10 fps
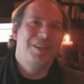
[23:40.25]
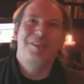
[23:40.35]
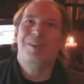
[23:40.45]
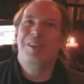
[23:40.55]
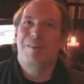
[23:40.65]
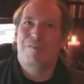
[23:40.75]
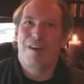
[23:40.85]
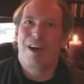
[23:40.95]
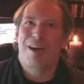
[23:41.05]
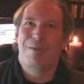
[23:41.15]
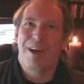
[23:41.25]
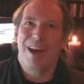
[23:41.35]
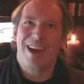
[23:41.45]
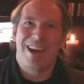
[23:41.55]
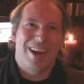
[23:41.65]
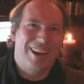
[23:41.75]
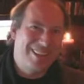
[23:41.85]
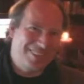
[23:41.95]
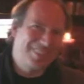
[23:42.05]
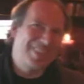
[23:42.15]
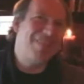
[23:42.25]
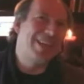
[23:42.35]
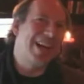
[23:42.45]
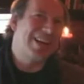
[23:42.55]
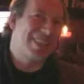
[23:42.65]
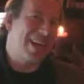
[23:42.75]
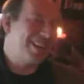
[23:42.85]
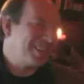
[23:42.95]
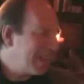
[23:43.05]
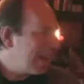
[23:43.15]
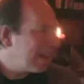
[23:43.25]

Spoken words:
That's not that far away. Something like that. Yeah.